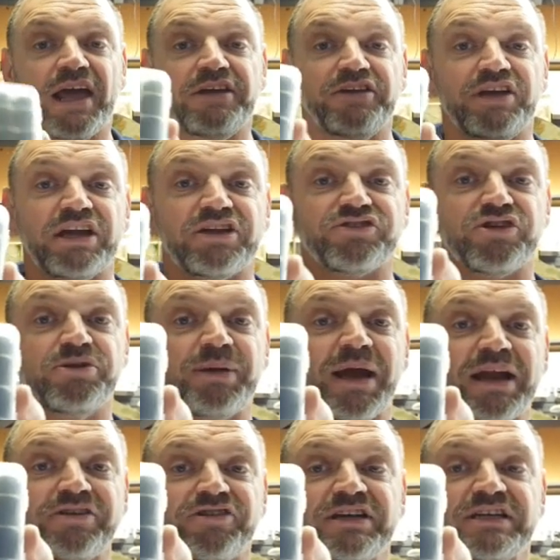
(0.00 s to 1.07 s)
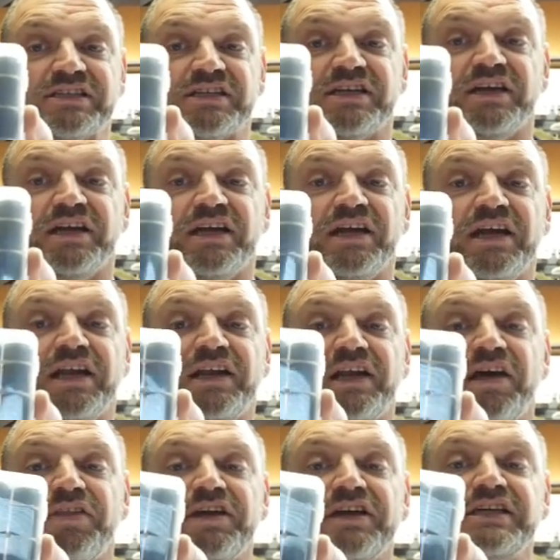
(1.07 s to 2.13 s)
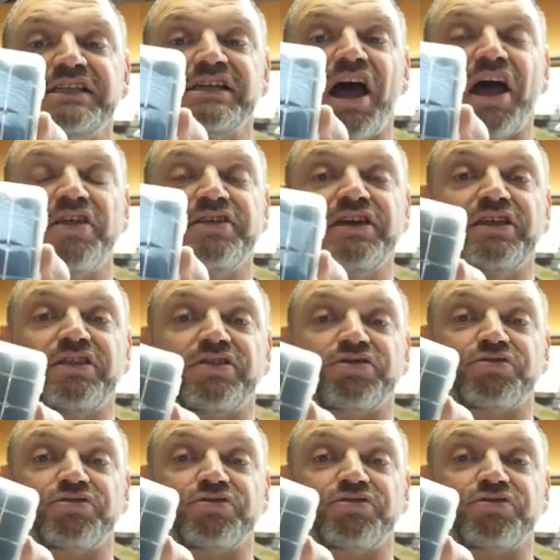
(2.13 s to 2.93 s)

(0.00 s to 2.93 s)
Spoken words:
You get two batteries. Now these are the